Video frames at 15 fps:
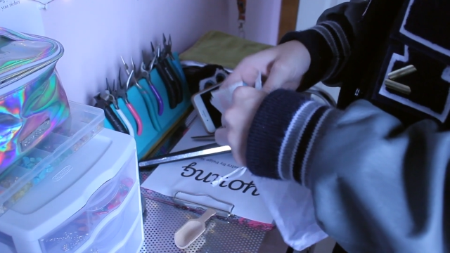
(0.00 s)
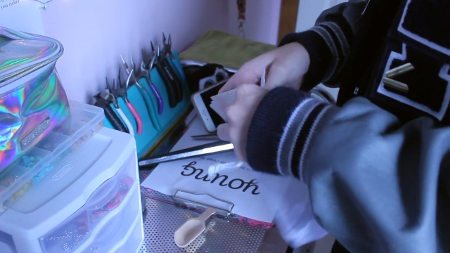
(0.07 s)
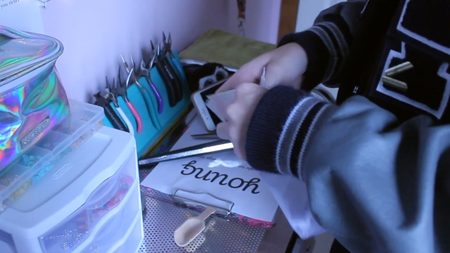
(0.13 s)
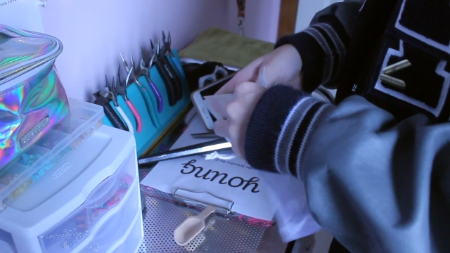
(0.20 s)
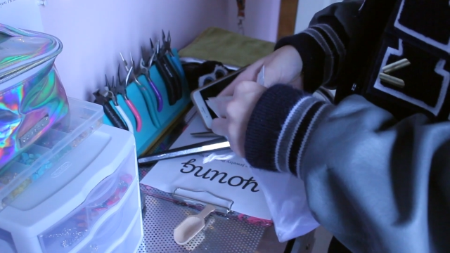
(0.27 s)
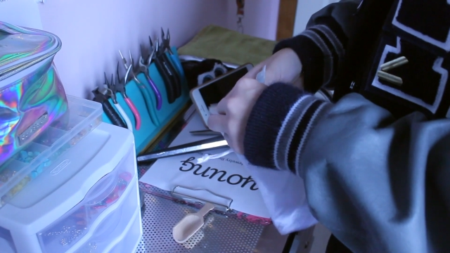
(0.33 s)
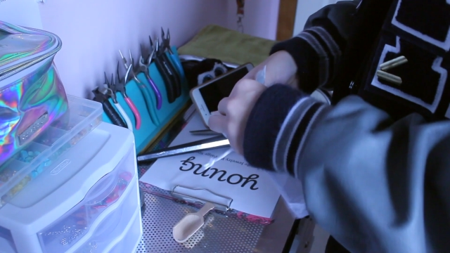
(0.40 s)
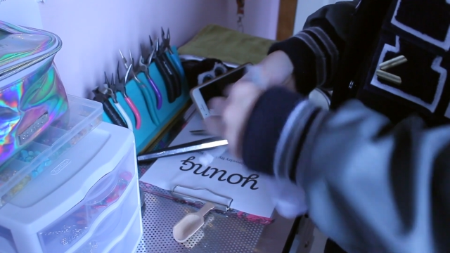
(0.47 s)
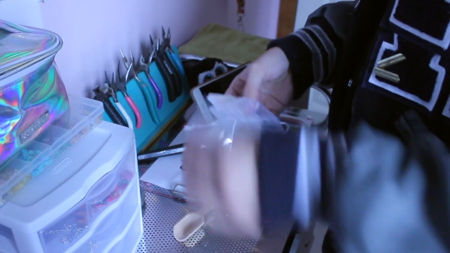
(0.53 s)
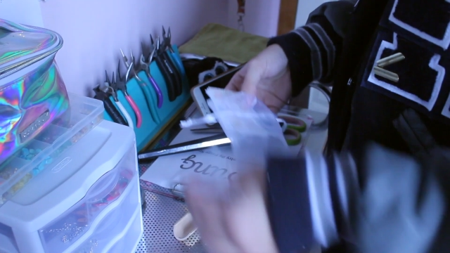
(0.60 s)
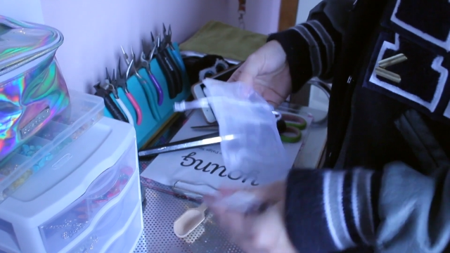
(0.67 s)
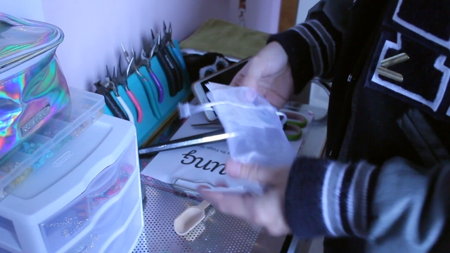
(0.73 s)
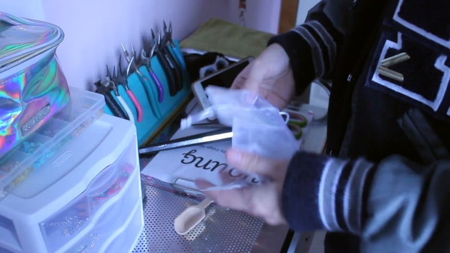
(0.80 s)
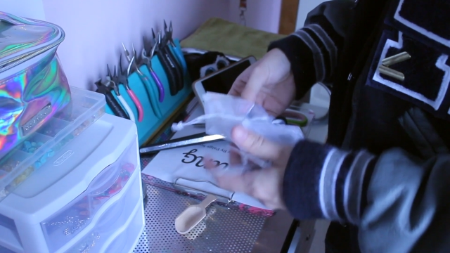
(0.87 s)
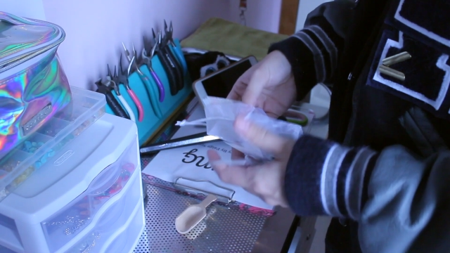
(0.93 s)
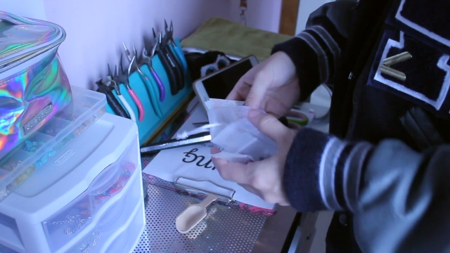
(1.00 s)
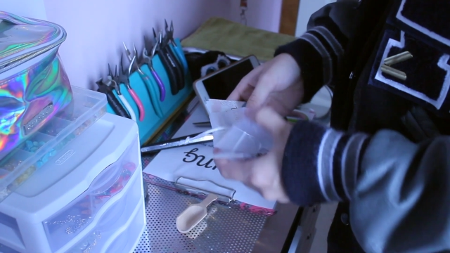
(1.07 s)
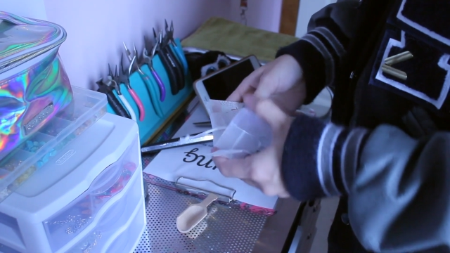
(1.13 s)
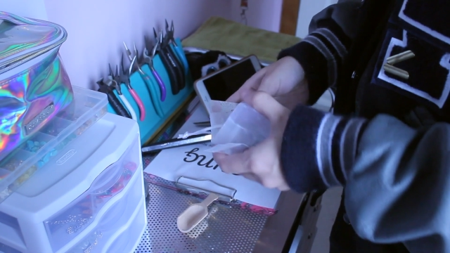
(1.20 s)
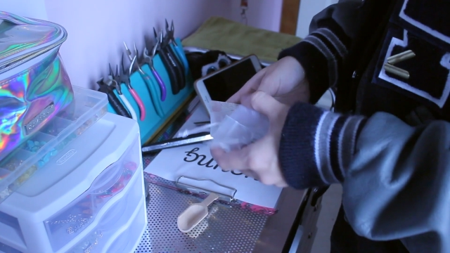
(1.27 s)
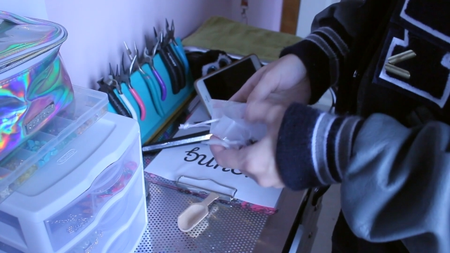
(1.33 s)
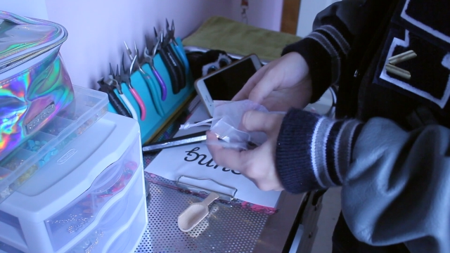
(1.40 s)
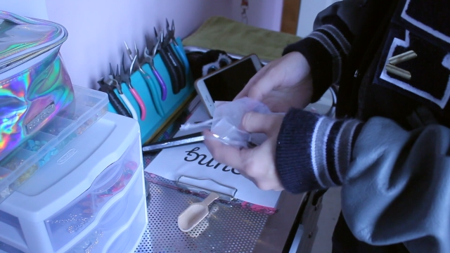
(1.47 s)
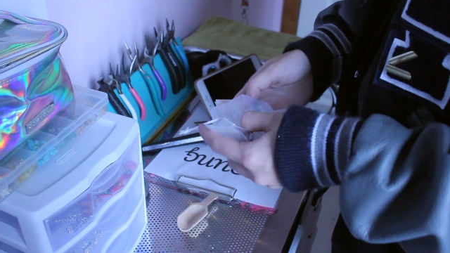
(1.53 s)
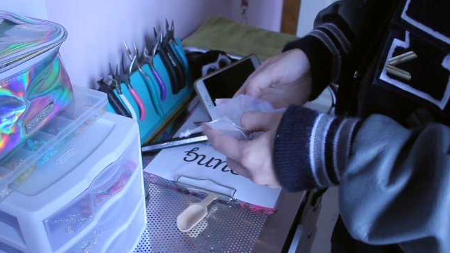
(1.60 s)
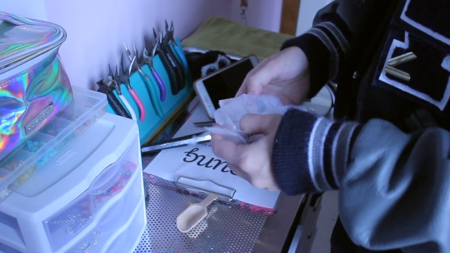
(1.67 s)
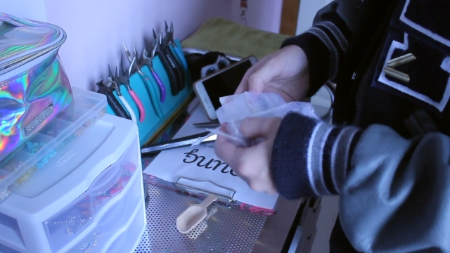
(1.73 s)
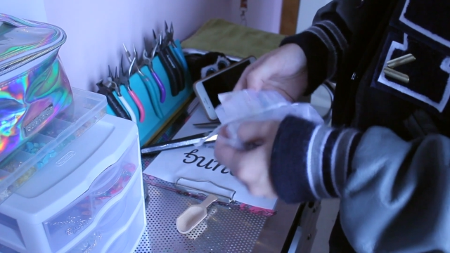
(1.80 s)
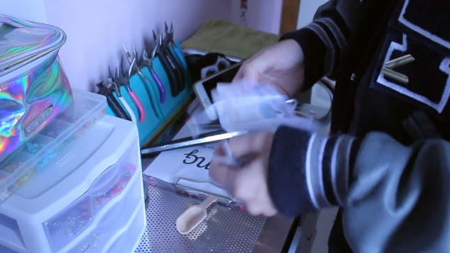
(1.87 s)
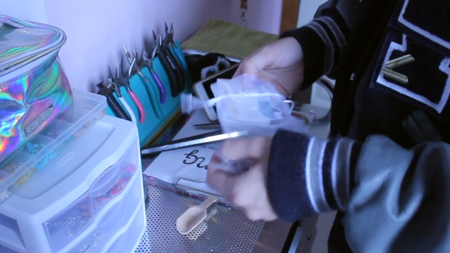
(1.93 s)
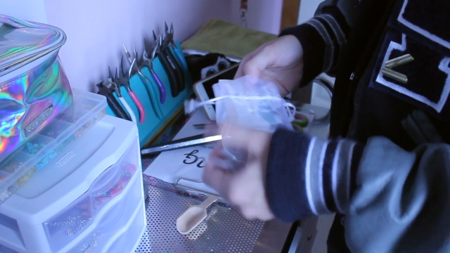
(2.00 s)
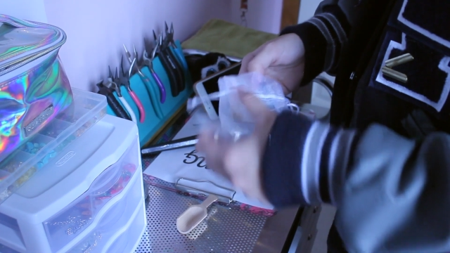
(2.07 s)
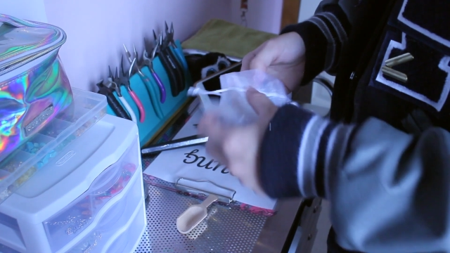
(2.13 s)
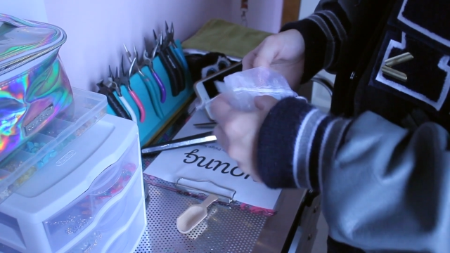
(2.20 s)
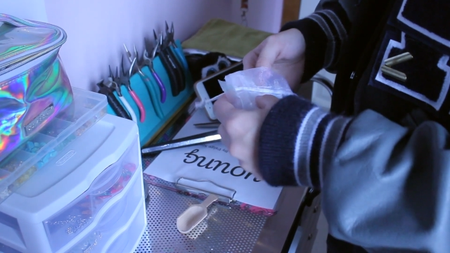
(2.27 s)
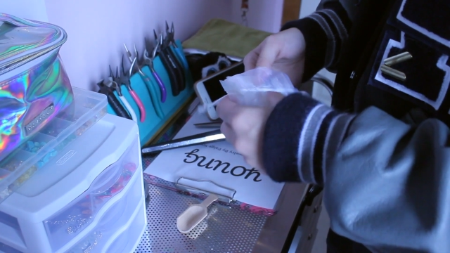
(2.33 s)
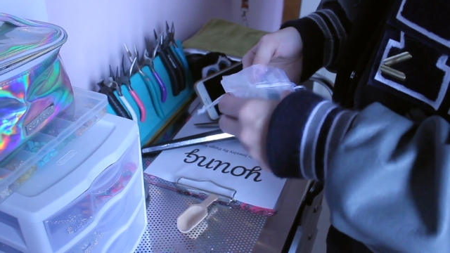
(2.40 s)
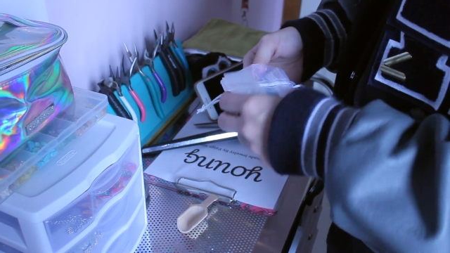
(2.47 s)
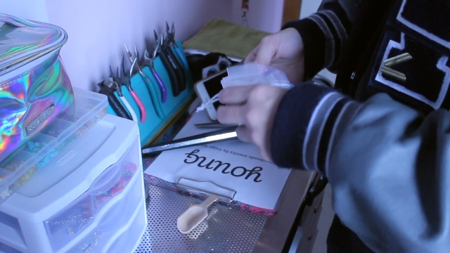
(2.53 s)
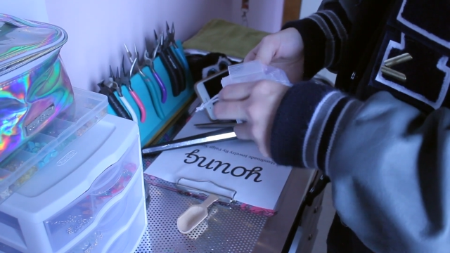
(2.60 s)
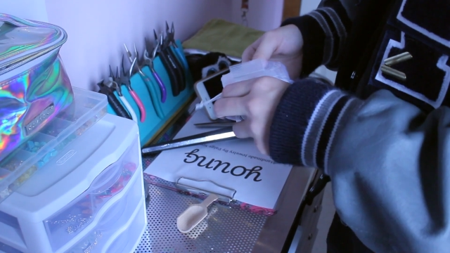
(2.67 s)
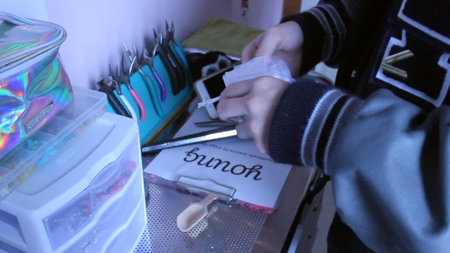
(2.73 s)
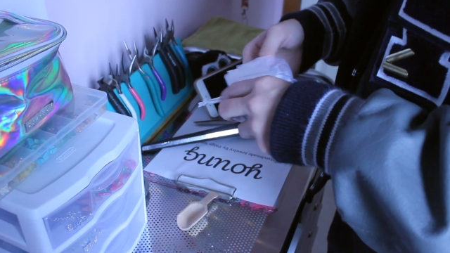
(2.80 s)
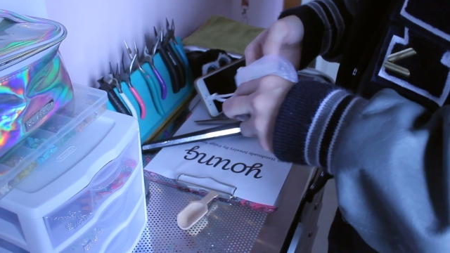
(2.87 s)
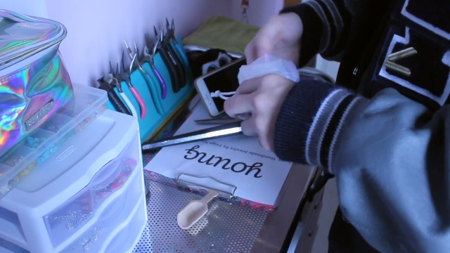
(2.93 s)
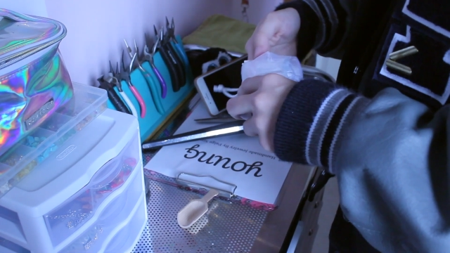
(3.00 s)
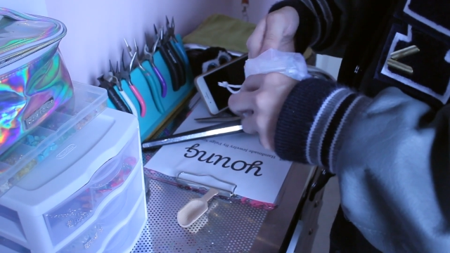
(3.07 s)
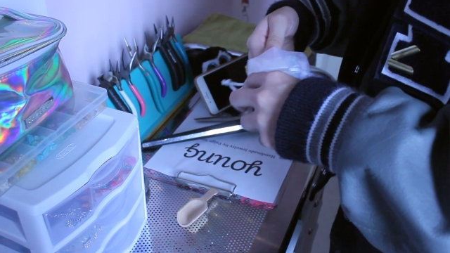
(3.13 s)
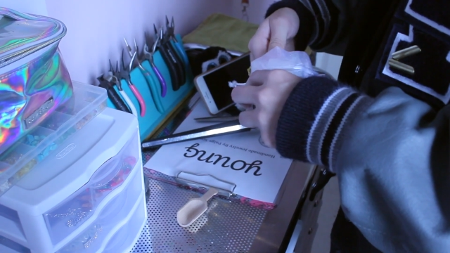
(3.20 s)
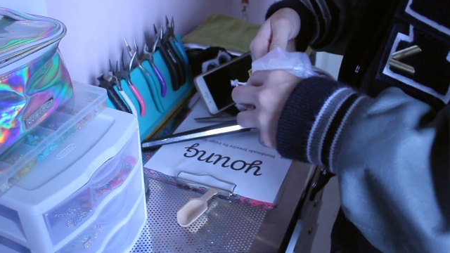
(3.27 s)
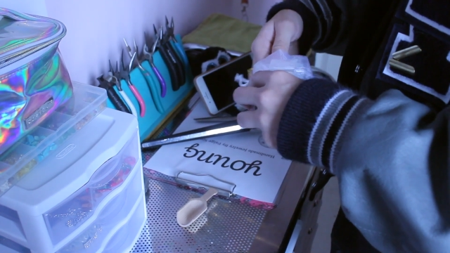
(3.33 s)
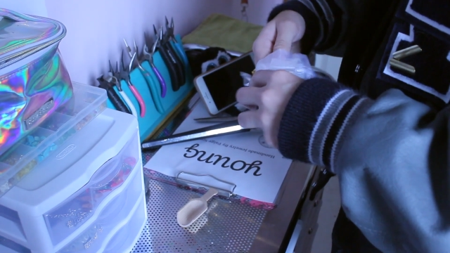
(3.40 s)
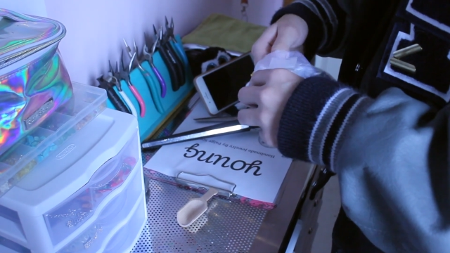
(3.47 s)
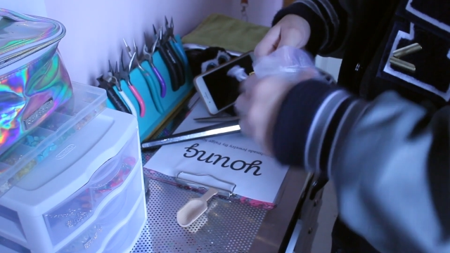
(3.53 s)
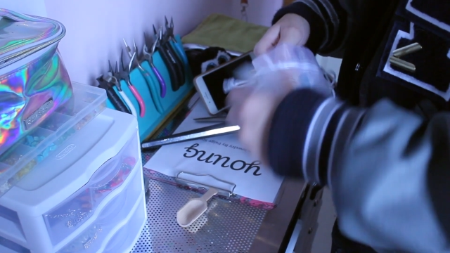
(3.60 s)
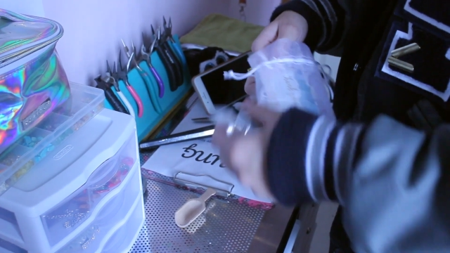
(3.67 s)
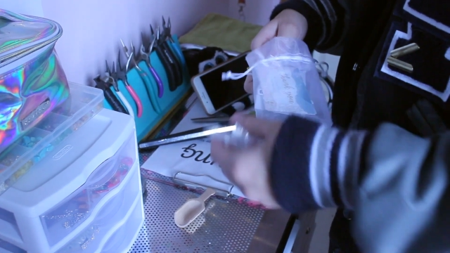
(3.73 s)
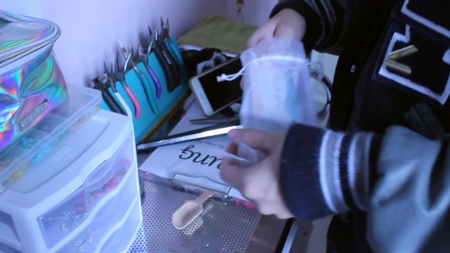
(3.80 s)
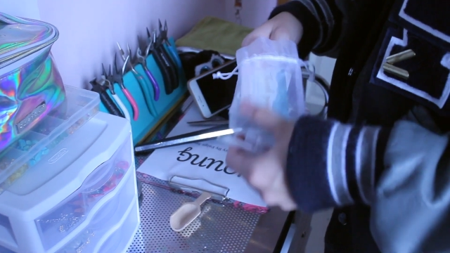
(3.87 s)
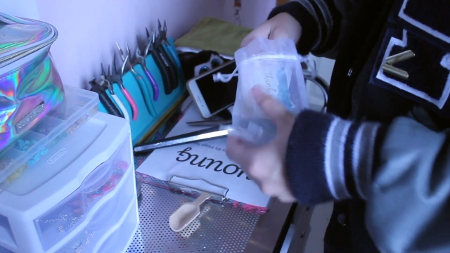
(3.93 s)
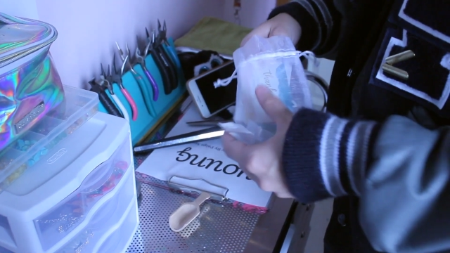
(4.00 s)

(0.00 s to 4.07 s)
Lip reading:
Nobody's mouth can be seen.